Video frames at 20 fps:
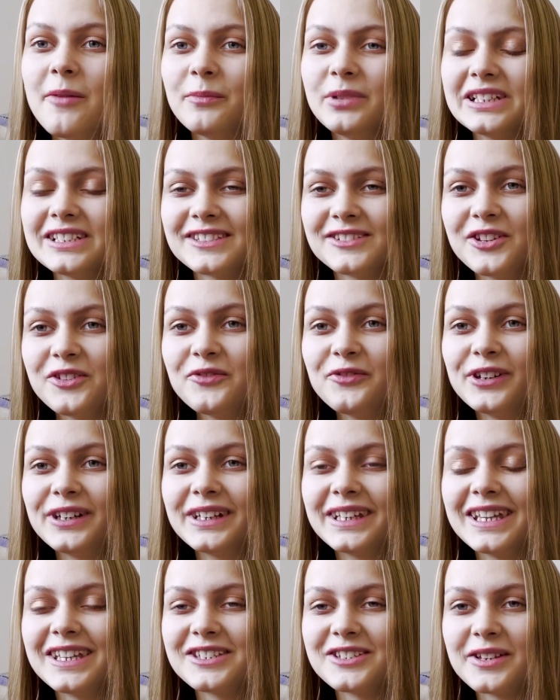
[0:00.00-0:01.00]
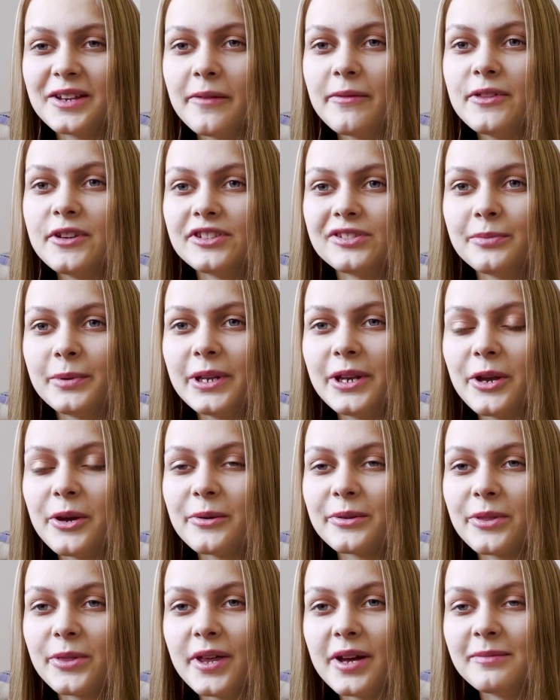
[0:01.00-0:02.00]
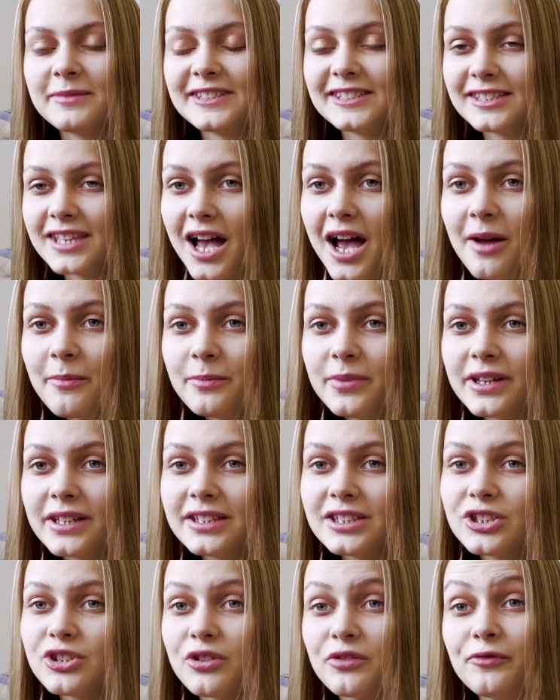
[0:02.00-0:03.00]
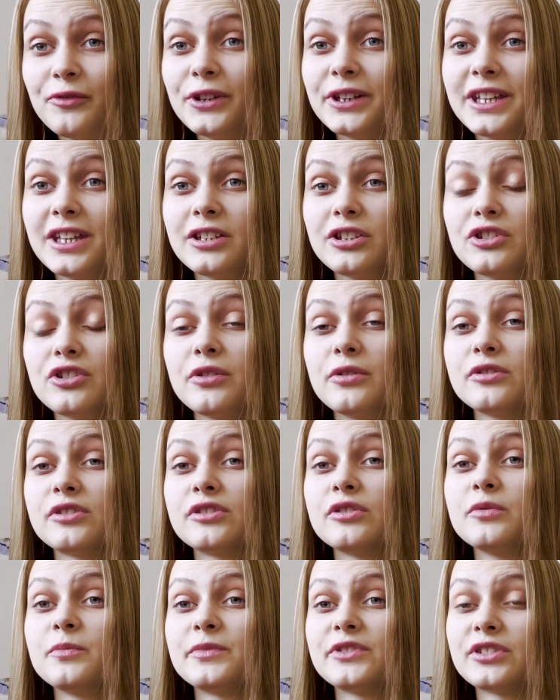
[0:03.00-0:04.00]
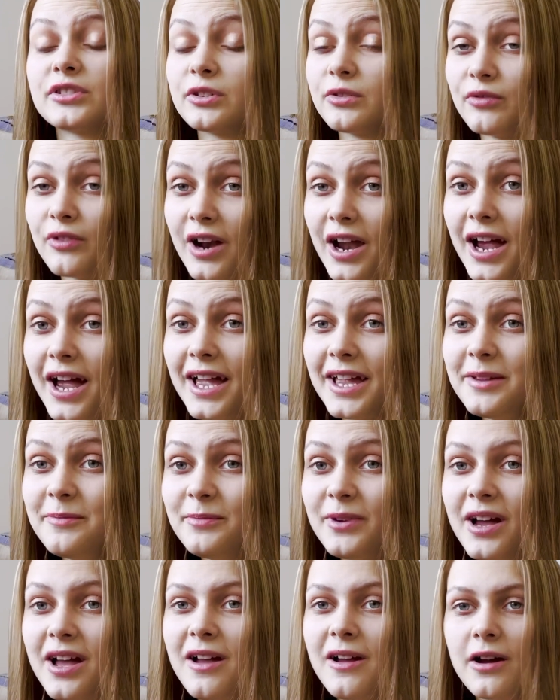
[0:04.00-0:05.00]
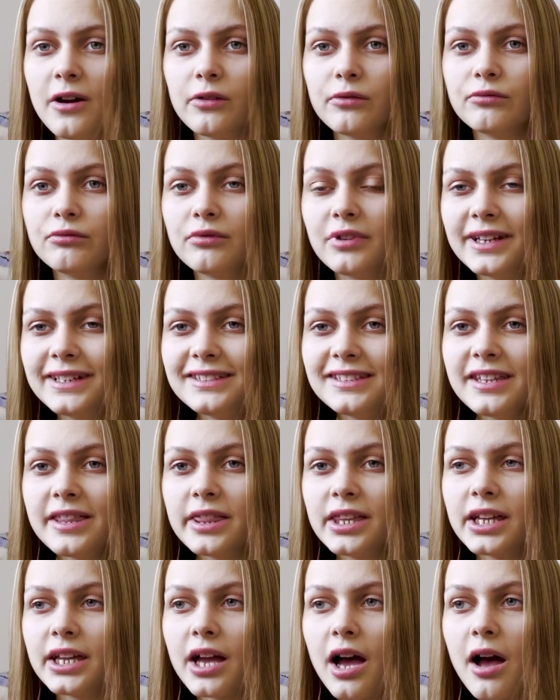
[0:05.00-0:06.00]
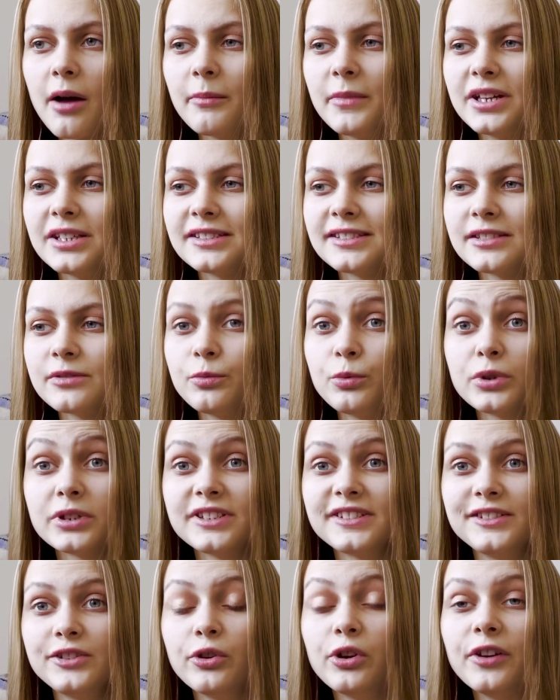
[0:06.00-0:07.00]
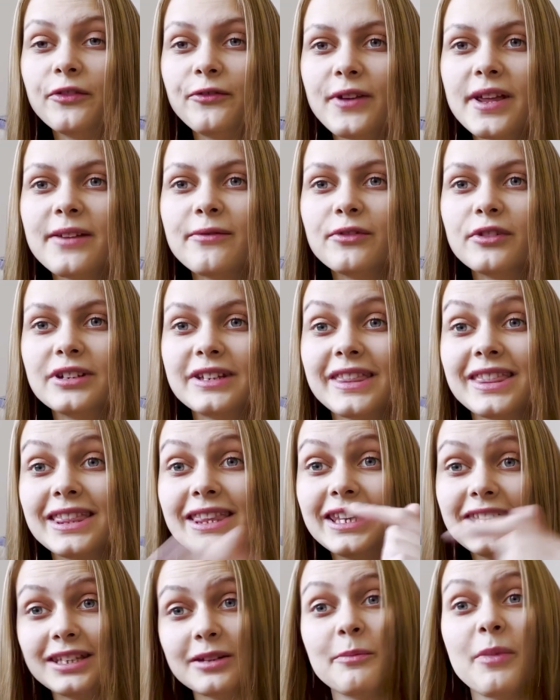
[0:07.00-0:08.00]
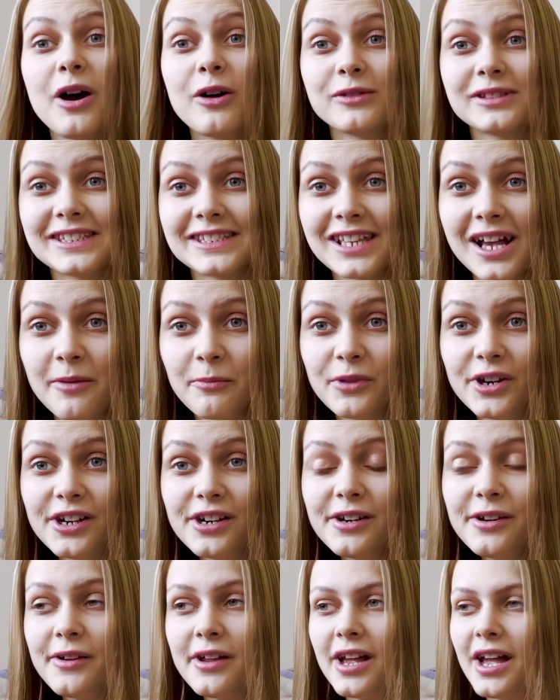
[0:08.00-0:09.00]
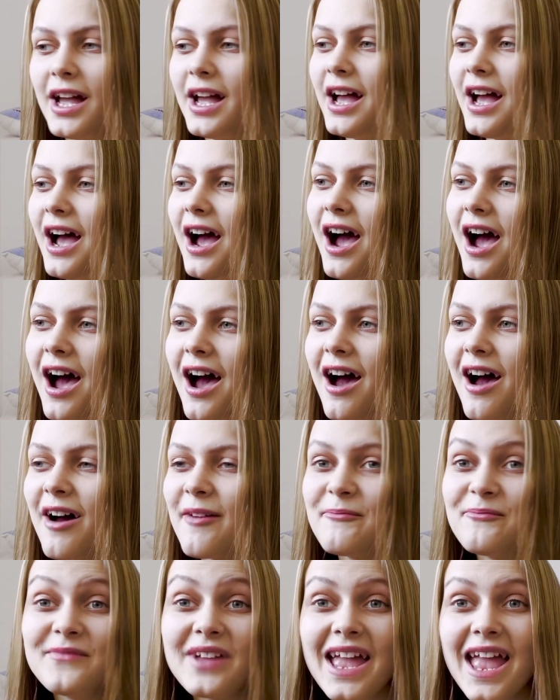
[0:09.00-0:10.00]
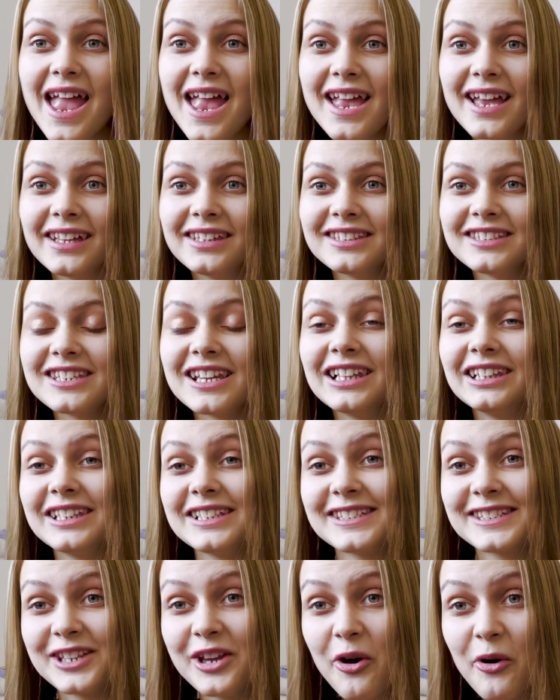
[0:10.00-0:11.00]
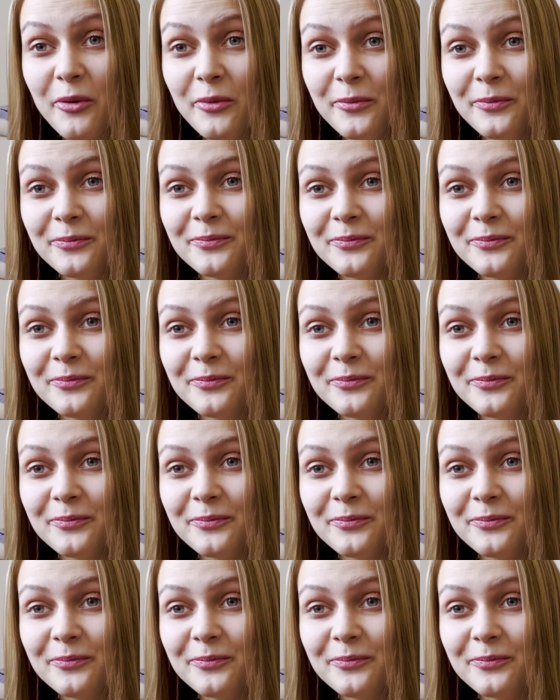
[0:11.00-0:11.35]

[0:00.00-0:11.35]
Please don't forget to give this video a thumbs up and don't forget to subscribe. Write in the comments what is your favorite thing about summer, and let's go.